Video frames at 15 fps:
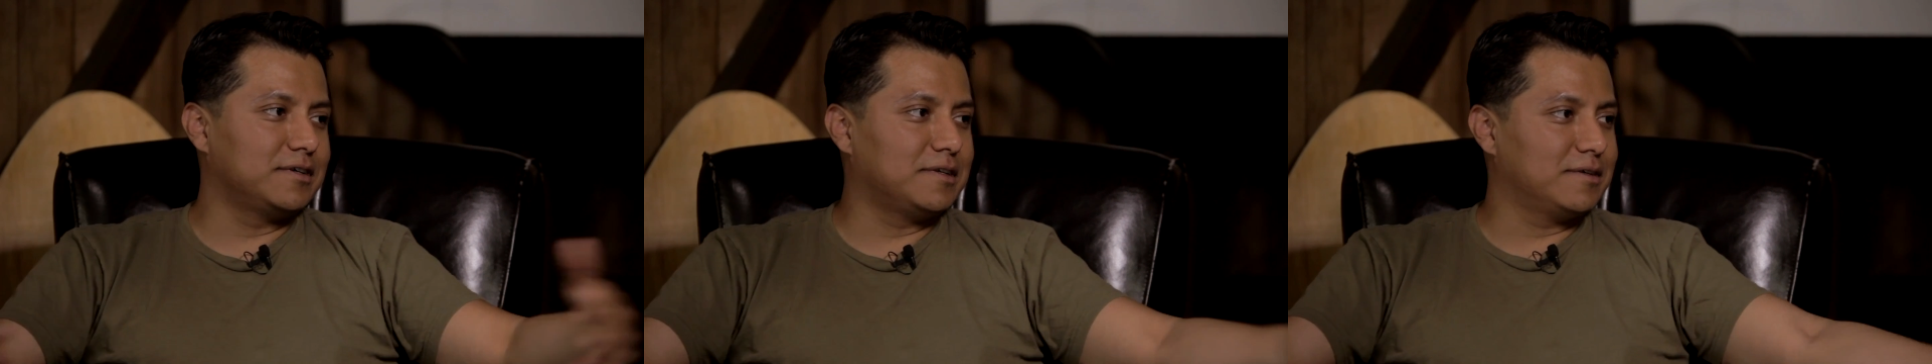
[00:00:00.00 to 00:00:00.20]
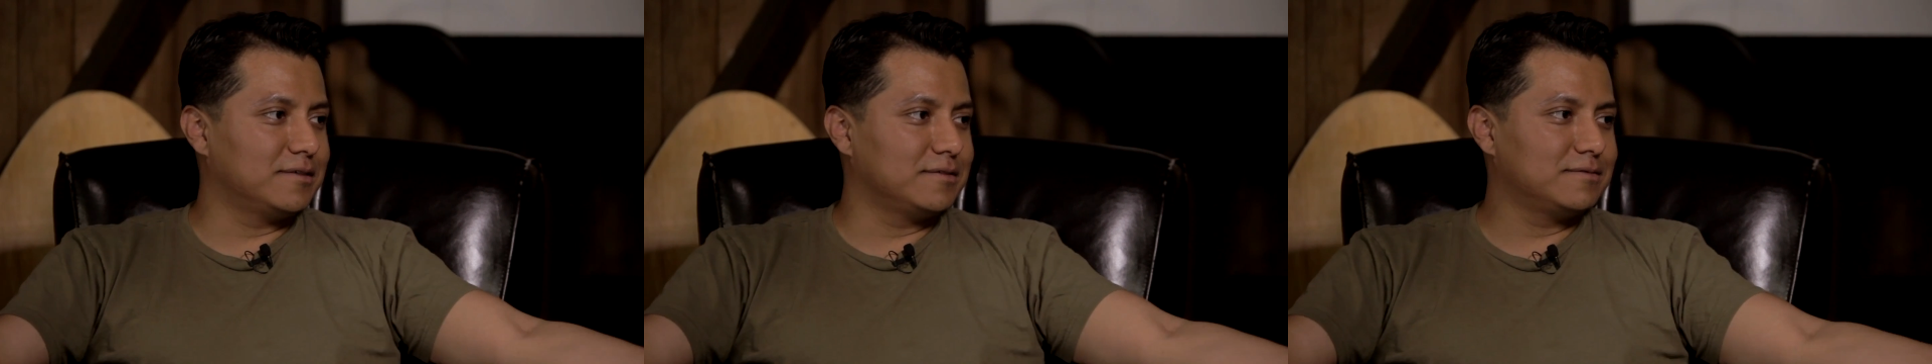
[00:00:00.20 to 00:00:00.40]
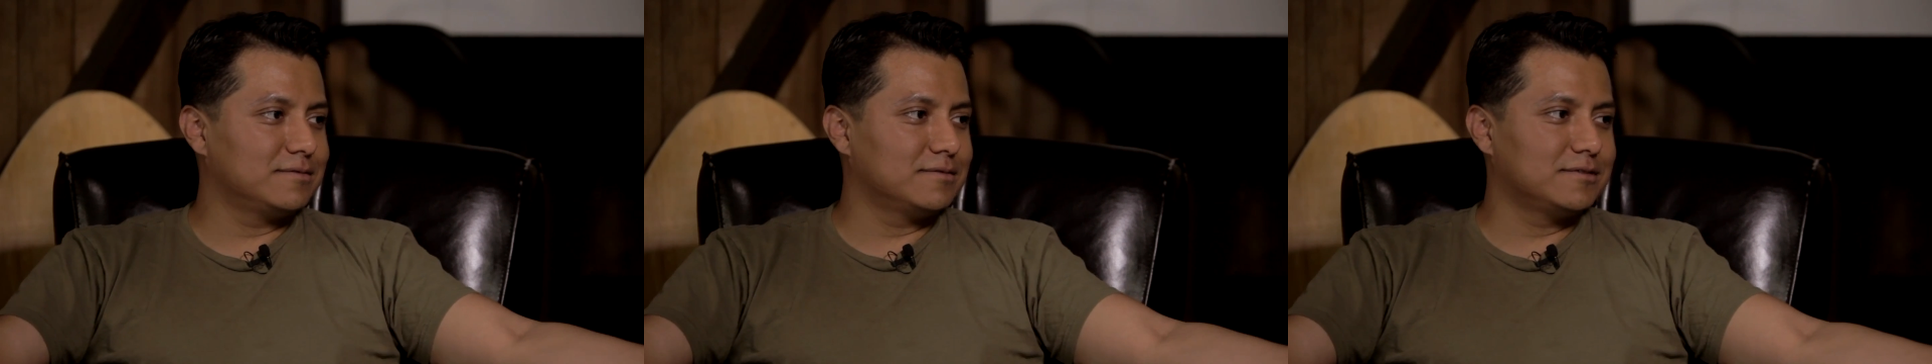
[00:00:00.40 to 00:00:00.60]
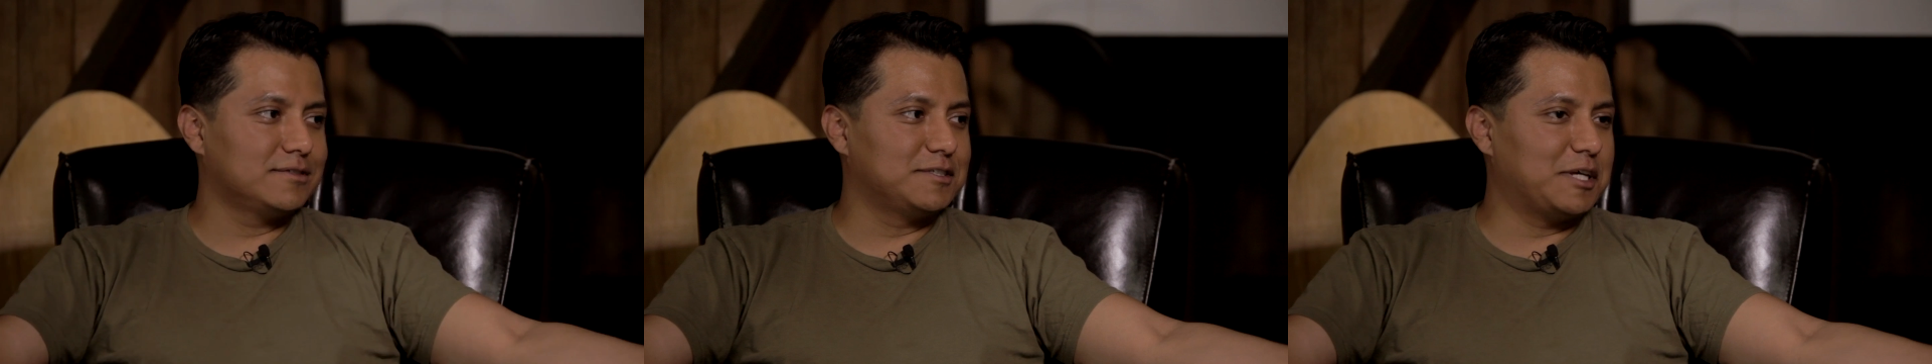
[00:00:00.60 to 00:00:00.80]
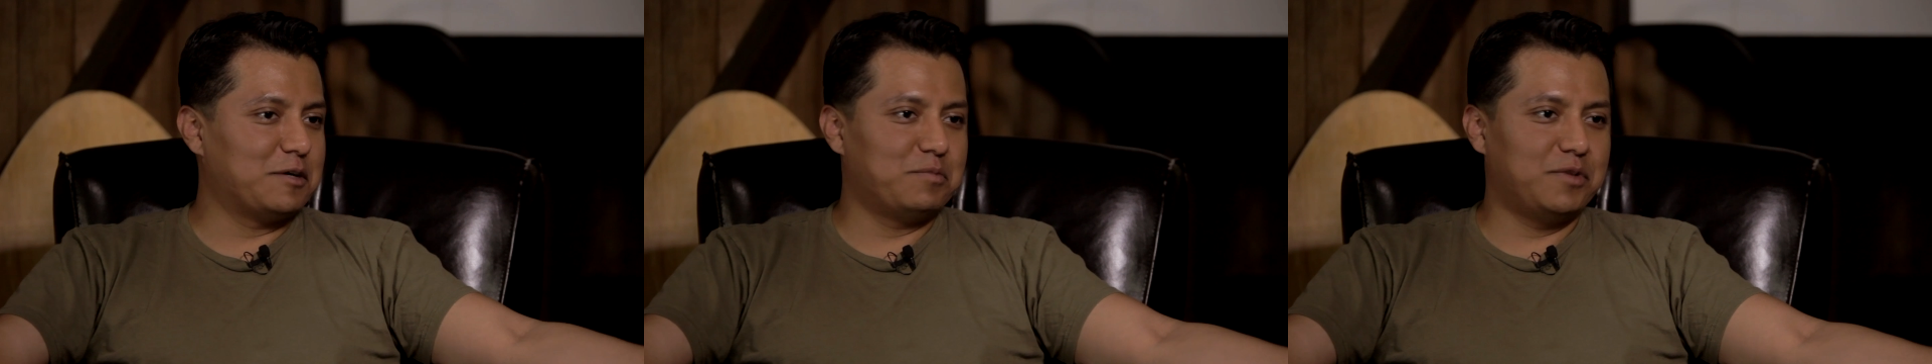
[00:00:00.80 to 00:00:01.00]
you know,
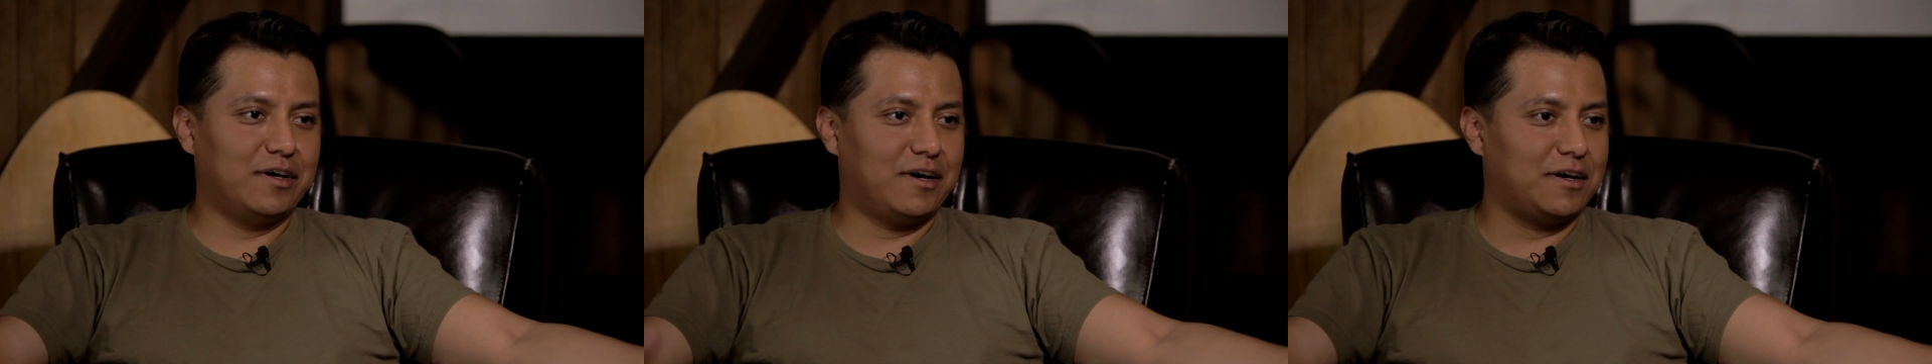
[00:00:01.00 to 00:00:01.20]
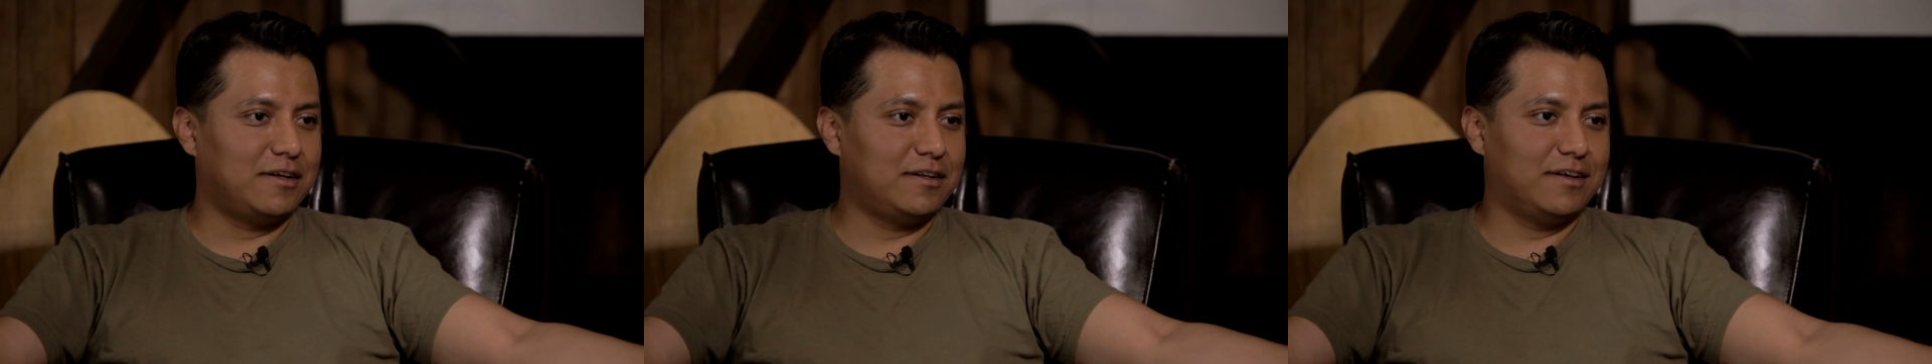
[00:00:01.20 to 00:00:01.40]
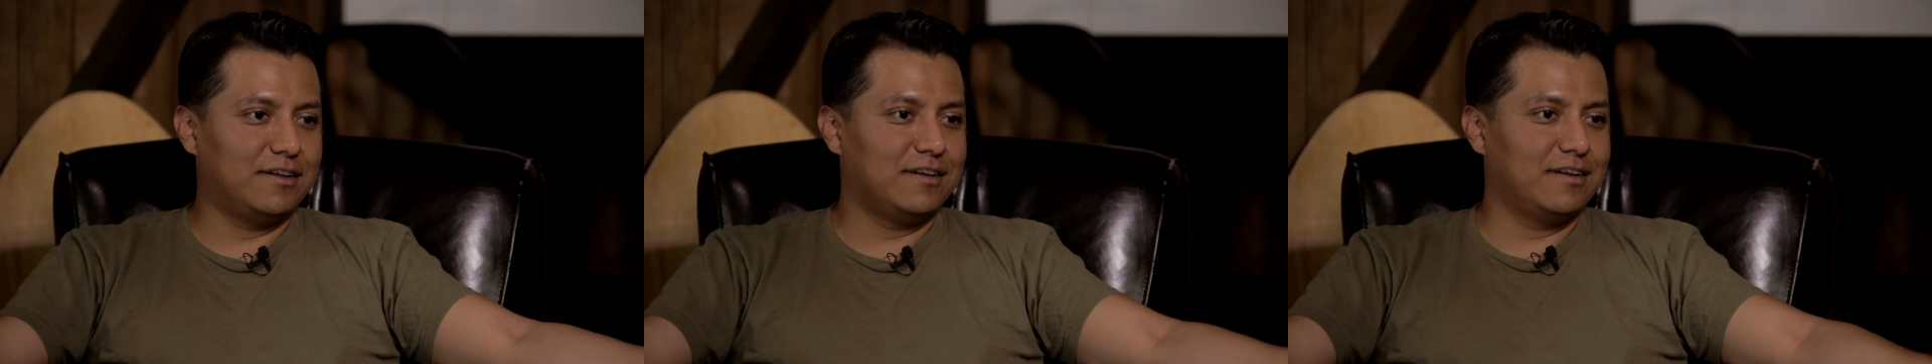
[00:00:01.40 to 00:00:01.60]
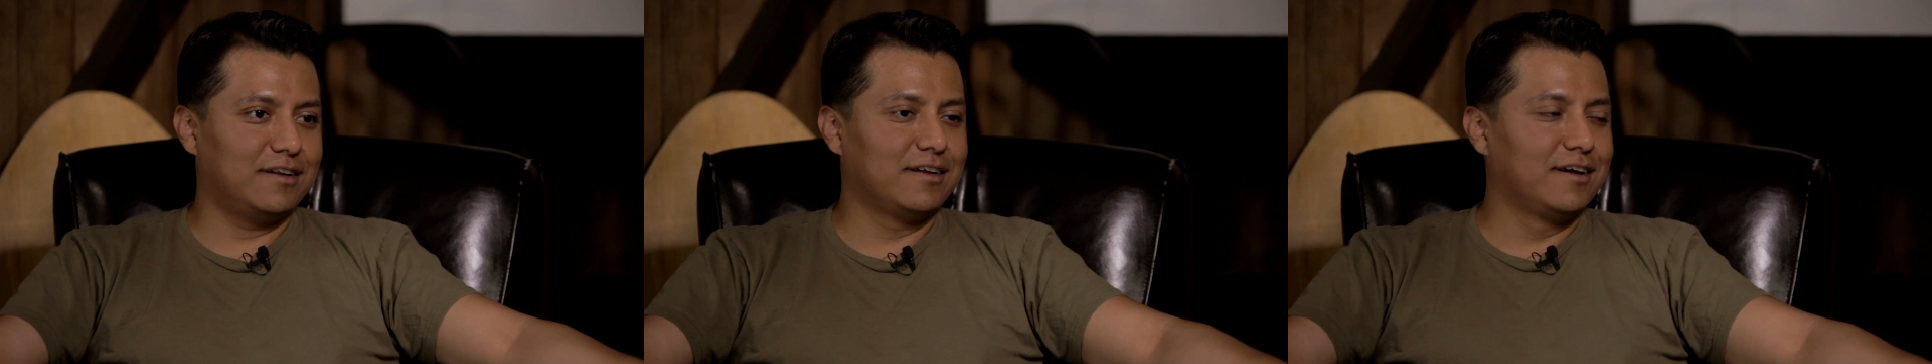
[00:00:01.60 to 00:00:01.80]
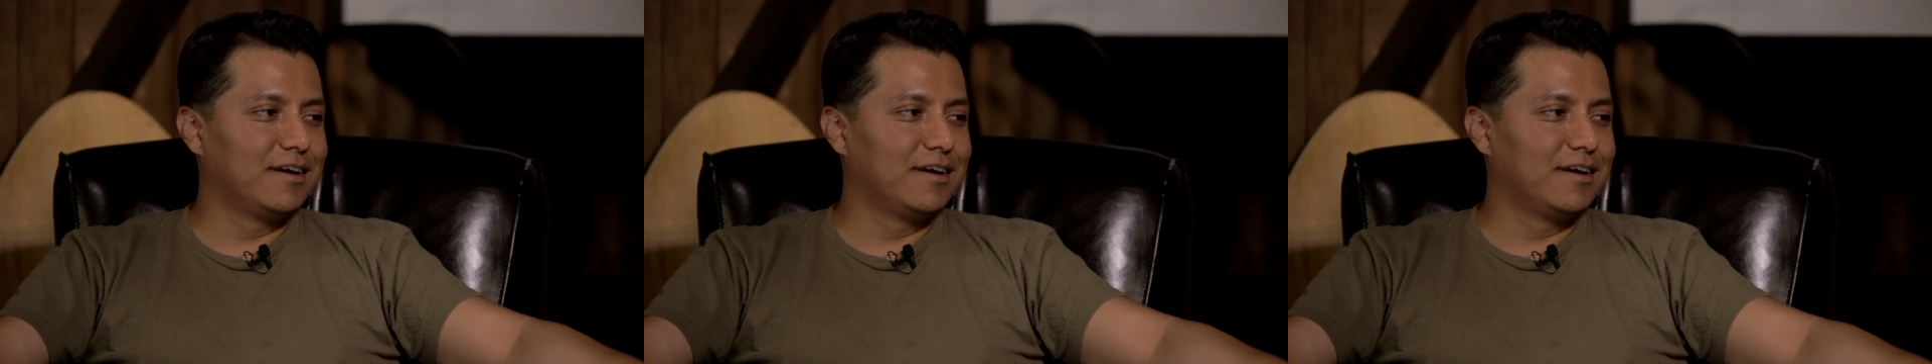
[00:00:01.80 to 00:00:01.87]
stay behind and